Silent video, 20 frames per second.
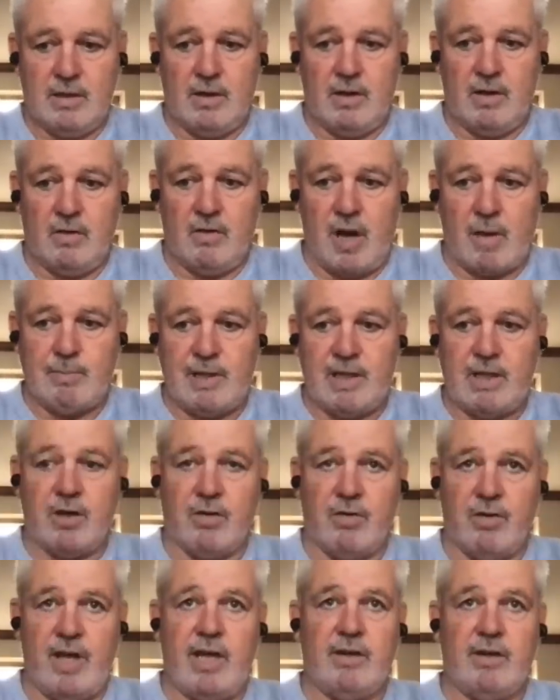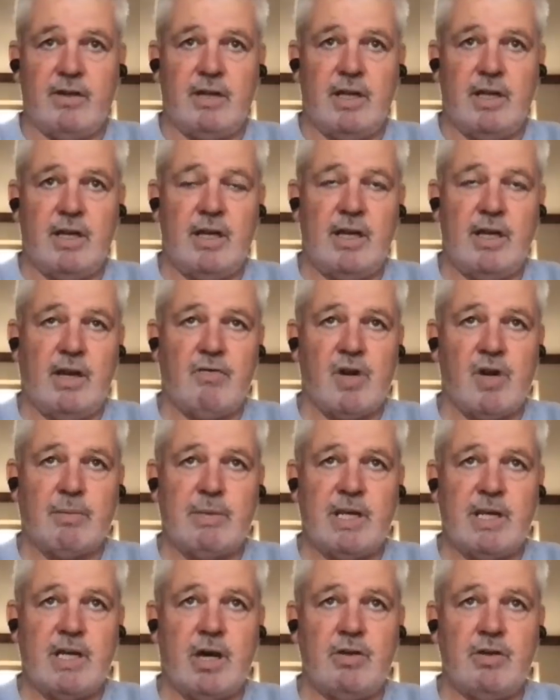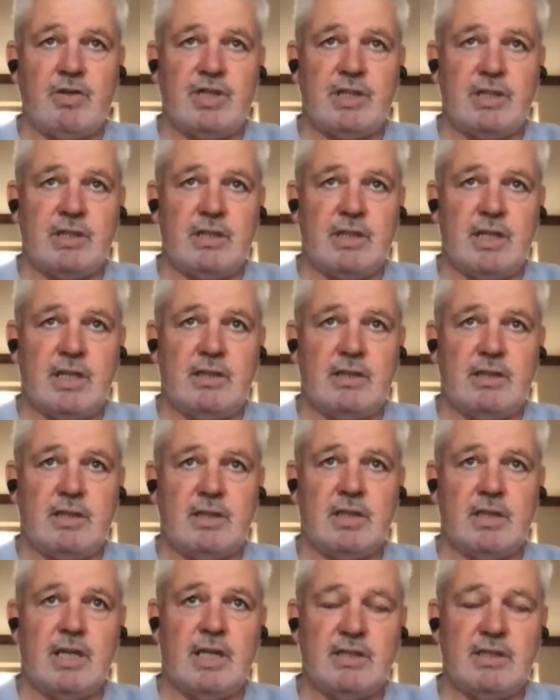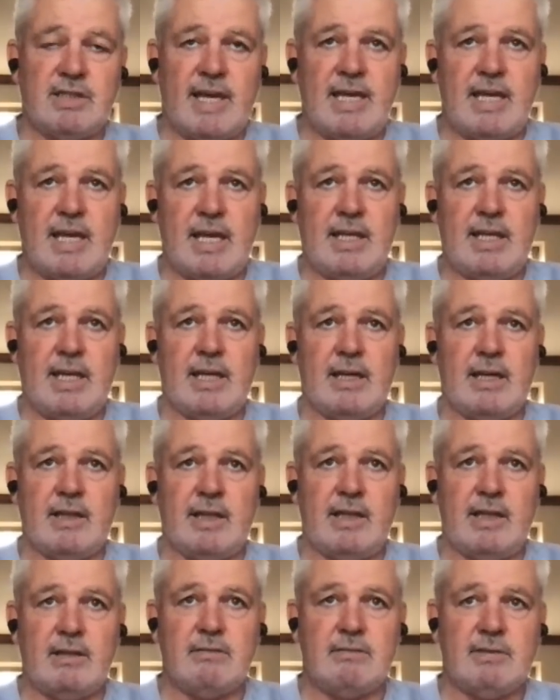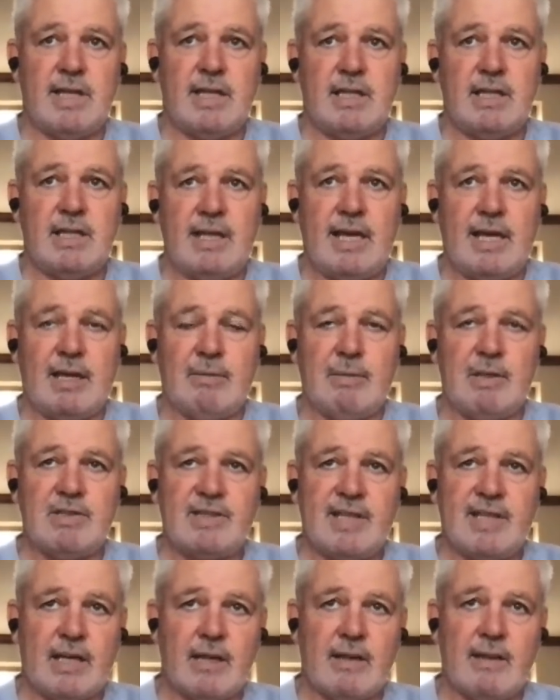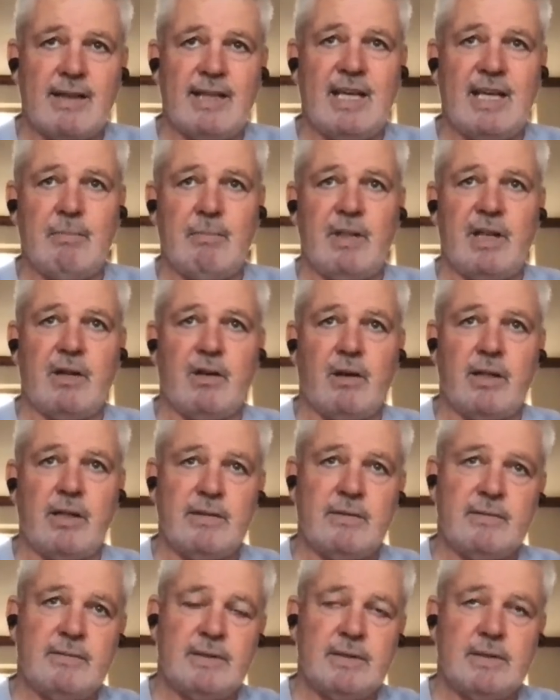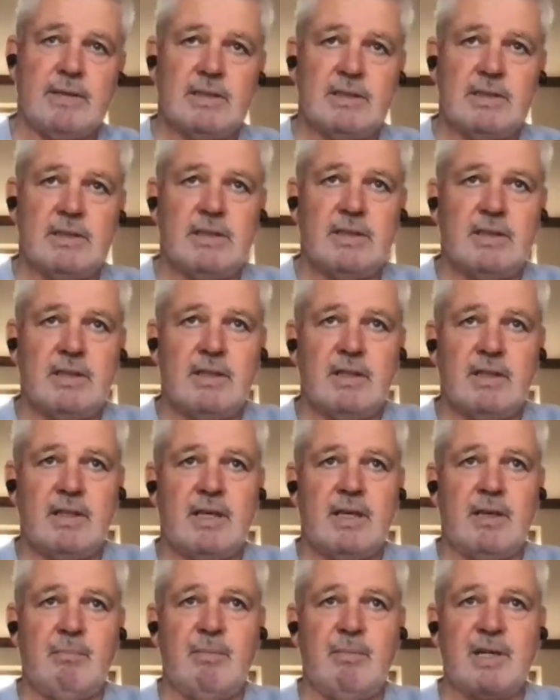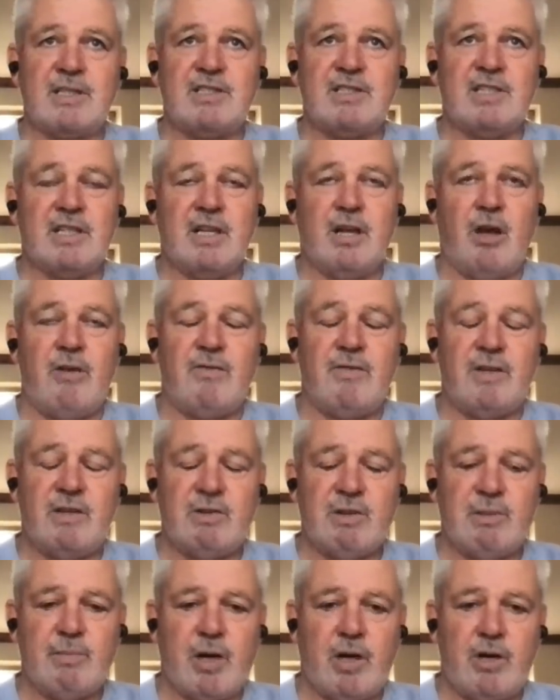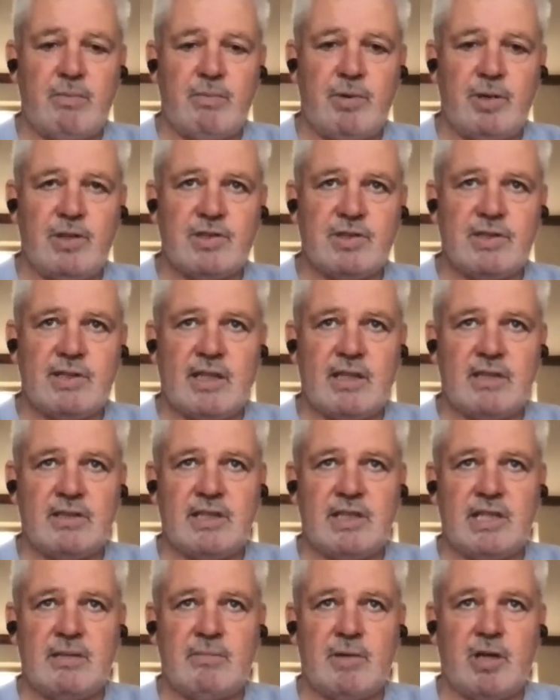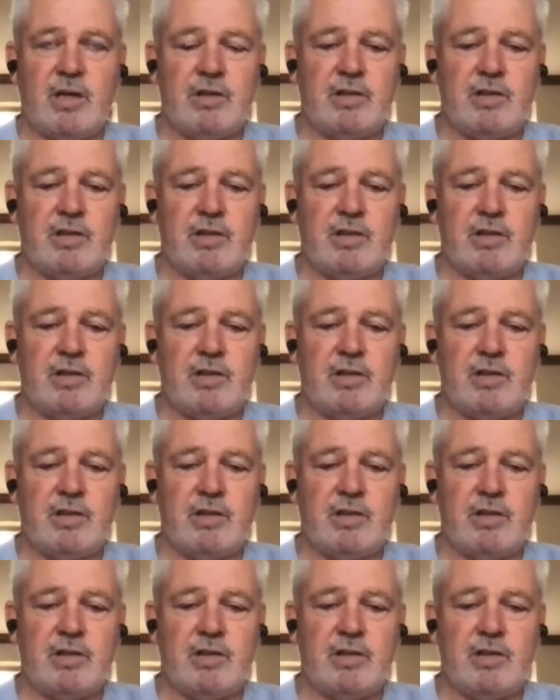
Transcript: rugby career and, and rugby coaching, and, and and taking out of the taking the elements out of them that I can mix in, hopefully, with my own personality and my own